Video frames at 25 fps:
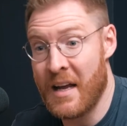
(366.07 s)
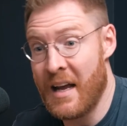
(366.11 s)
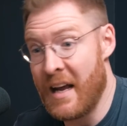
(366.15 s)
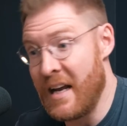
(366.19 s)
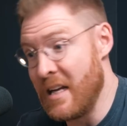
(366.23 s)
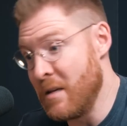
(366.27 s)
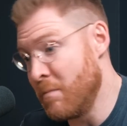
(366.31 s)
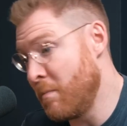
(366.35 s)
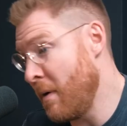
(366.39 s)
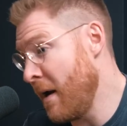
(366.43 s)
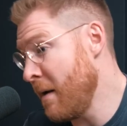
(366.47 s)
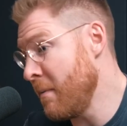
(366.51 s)

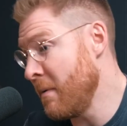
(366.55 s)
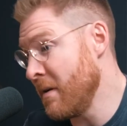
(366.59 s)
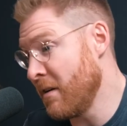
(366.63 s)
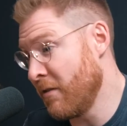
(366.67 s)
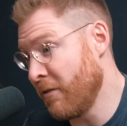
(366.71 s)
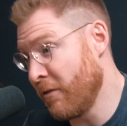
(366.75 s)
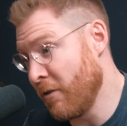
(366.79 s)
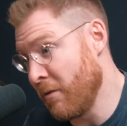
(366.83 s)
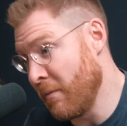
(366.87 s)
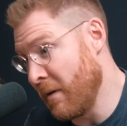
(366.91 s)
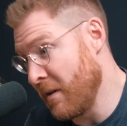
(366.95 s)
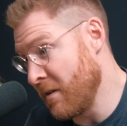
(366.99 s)
His baby's
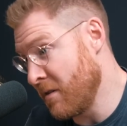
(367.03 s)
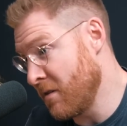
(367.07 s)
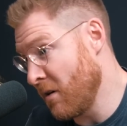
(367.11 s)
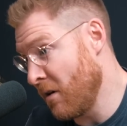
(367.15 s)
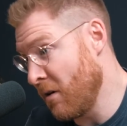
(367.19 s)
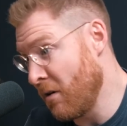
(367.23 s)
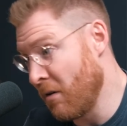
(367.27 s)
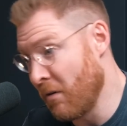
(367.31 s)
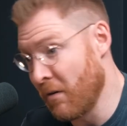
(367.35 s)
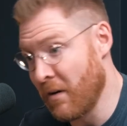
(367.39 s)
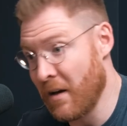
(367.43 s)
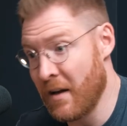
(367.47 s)
4 months
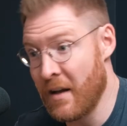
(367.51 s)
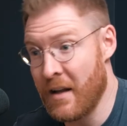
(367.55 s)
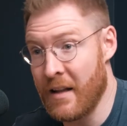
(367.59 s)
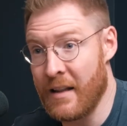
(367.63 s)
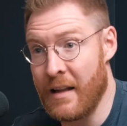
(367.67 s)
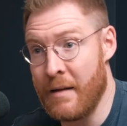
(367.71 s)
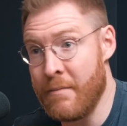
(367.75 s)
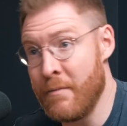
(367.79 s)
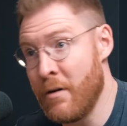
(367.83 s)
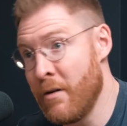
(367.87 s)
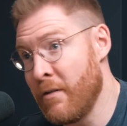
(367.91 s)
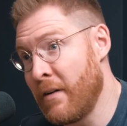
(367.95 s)
old.
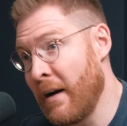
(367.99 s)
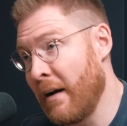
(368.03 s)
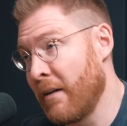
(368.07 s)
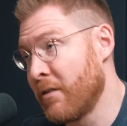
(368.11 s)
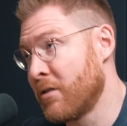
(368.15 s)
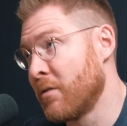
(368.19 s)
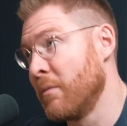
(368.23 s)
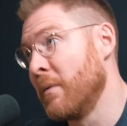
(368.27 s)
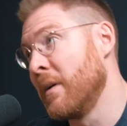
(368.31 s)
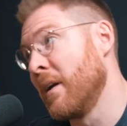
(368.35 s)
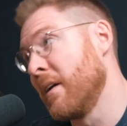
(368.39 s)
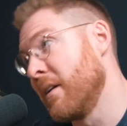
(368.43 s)
They moved
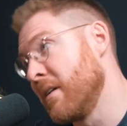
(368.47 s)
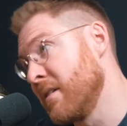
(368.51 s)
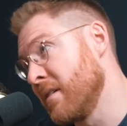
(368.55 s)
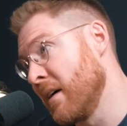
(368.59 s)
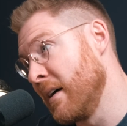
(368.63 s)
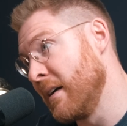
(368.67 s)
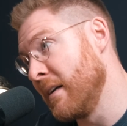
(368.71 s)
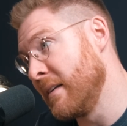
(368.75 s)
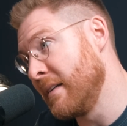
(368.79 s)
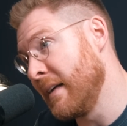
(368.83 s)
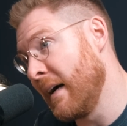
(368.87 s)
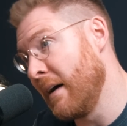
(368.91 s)
house from another
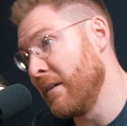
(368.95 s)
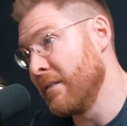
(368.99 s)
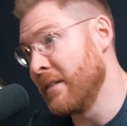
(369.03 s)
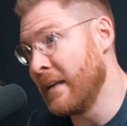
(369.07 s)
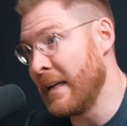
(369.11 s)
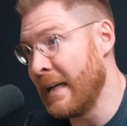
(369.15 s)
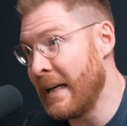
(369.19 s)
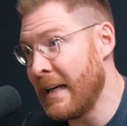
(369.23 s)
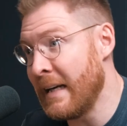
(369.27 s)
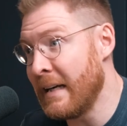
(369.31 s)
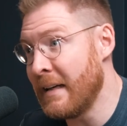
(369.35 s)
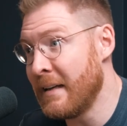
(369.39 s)
side of town to
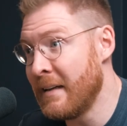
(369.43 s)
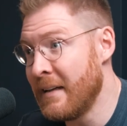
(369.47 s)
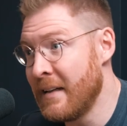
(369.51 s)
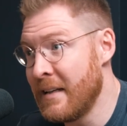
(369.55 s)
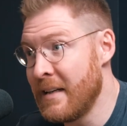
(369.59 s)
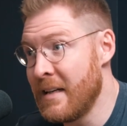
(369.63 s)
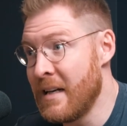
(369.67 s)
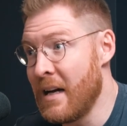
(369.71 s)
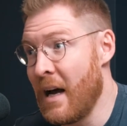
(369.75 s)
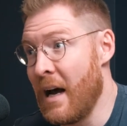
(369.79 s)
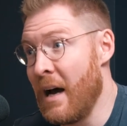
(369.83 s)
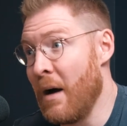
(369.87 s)
here.
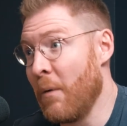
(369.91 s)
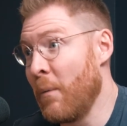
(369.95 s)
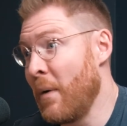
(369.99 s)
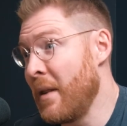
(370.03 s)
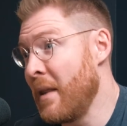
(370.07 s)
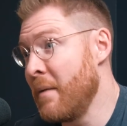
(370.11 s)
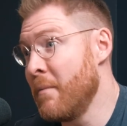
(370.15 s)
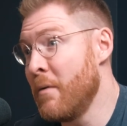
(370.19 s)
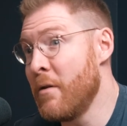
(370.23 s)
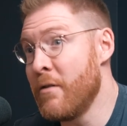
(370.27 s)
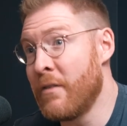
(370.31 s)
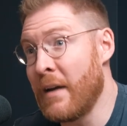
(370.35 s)
When
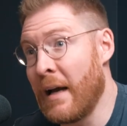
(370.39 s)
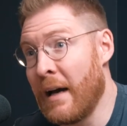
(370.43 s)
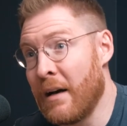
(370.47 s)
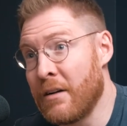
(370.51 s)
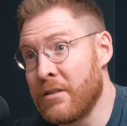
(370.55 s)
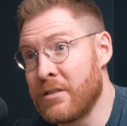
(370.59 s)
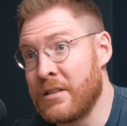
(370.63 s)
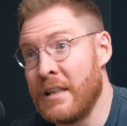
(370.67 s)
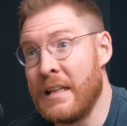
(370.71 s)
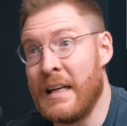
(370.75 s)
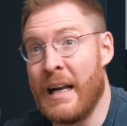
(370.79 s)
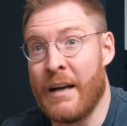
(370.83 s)
they moved
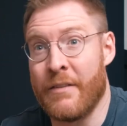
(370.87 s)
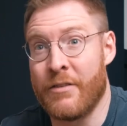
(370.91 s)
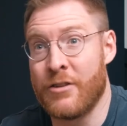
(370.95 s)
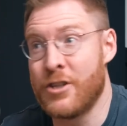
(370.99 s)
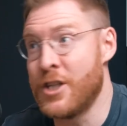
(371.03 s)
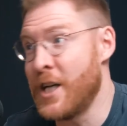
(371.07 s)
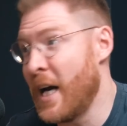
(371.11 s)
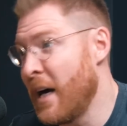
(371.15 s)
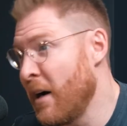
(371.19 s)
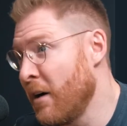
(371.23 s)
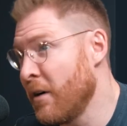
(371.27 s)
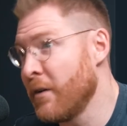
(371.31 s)
house, he left
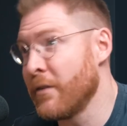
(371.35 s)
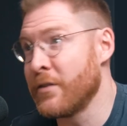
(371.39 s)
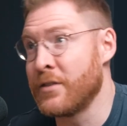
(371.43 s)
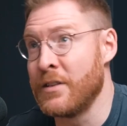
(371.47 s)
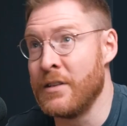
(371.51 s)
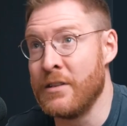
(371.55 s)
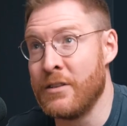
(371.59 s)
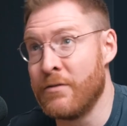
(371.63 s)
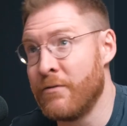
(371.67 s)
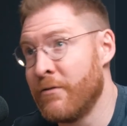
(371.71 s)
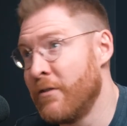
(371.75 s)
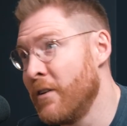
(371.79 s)
shelves
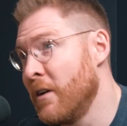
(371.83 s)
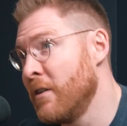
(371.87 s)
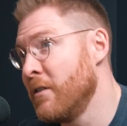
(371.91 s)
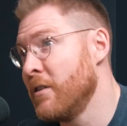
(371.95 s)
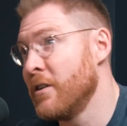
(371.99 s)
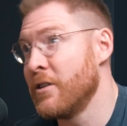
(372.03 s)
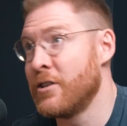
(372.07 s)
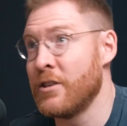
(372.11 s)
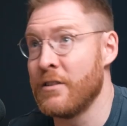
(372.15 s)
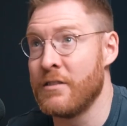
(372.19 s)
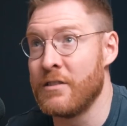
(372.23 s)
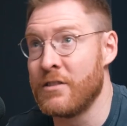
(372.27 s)
and
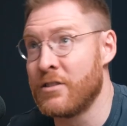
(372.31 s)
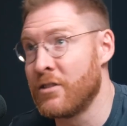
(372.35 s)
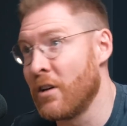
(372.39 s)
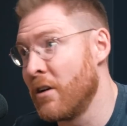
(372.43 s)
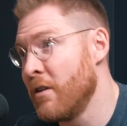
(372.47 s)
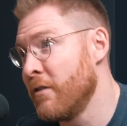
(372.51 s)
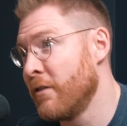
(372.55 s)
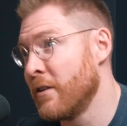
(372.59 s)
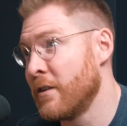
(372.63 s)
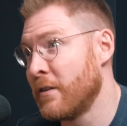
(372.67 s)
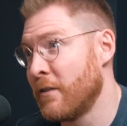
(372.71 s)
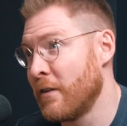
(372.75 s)
furniture and
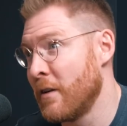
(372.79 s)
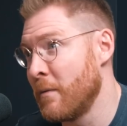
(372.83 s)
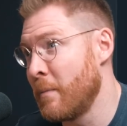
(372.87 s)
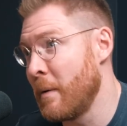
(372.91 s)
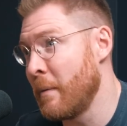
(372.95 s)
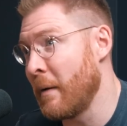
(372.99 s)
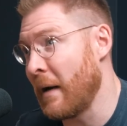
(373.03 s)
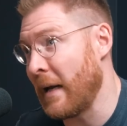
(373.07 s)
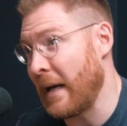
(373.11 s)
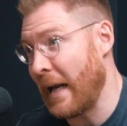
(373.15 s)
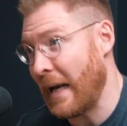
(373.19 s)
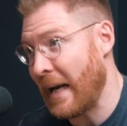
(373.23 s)
sofas for the
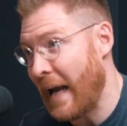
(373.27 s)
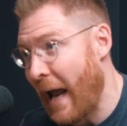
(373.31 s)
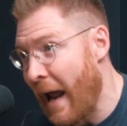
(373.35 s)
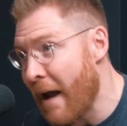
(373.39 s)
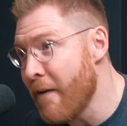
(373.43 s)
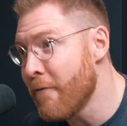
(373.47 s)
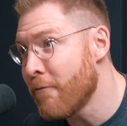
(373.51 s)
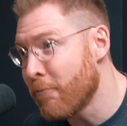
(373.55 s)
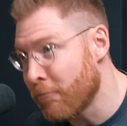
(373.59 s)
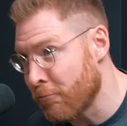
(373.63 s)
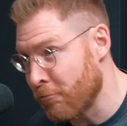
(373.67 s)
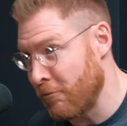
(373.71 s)
people. Like
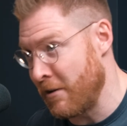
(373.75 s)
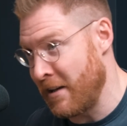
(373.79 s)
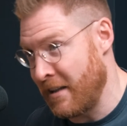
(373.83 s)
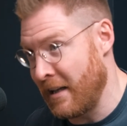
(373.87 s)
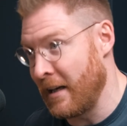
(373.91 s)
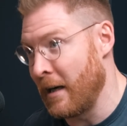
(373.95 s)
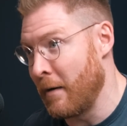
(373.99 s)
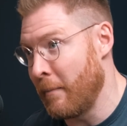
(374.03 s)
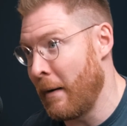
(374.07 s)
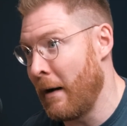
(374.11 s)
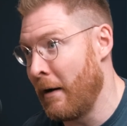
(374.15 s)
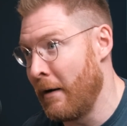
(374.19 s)

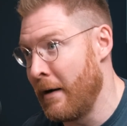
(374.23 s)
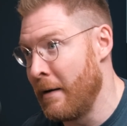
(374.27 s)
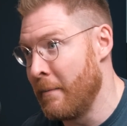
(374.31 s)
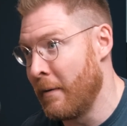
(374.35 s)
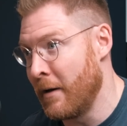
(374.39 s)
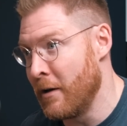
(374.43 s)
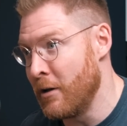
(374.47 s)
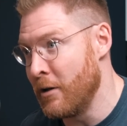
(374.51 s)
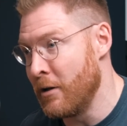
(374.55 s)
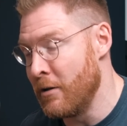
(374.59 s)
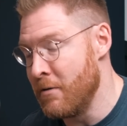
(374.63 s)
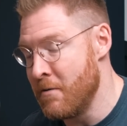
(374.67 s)
everything about him
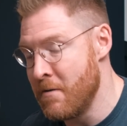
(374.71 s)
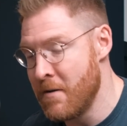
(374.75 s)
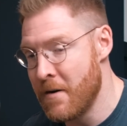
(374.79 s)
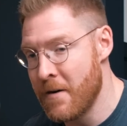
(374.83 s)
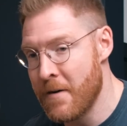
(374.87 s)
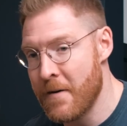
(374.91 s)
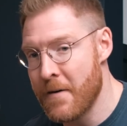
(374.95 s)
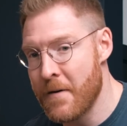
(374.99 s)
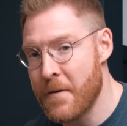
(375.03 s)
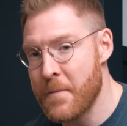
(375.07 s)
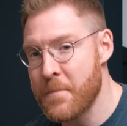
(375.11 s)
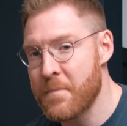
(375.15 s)
I knew.
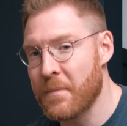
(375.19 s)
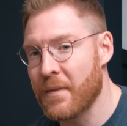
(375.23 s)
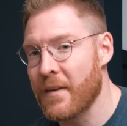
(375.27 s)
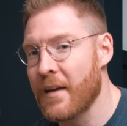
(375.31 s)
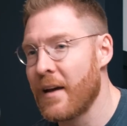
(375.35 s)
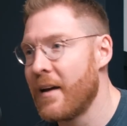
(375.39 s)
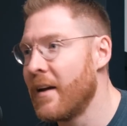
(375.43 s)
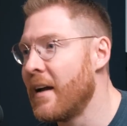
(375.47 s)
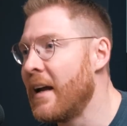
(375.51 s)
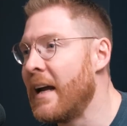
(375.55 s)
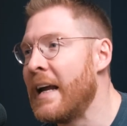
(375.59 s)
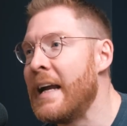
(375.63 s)

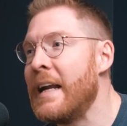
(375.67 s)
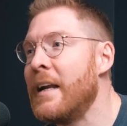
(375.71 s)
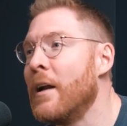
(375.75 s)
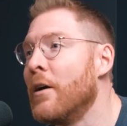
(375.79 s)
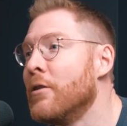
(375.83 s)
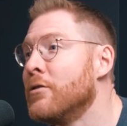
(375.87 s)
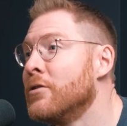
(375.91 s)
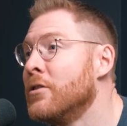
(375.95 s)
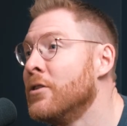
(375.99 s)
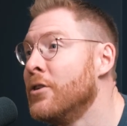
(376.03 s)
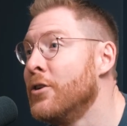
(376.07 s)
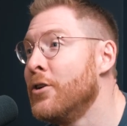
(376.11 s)
He
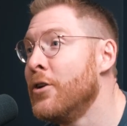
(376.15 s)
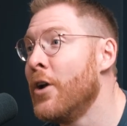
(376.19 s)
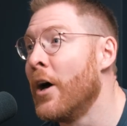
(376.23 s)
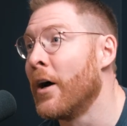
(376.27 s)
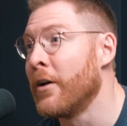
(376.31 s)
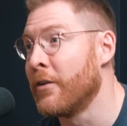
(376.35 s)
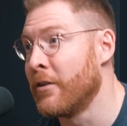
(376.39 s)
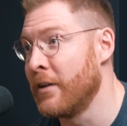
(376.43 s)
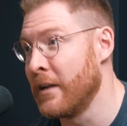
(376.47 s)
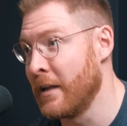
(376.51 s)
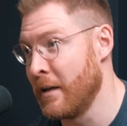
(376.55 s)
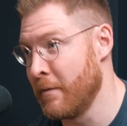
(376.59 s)
knows
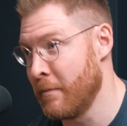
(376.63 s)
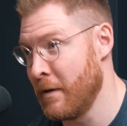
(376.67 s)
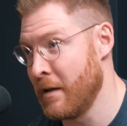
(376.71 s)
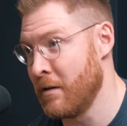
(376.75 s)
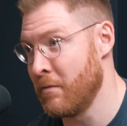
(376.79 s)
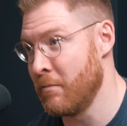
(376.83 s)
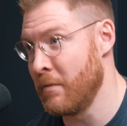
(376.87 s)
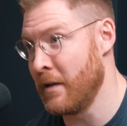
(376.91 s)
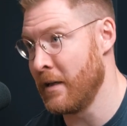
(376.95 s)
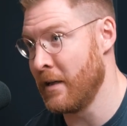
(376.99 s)
nothing about me.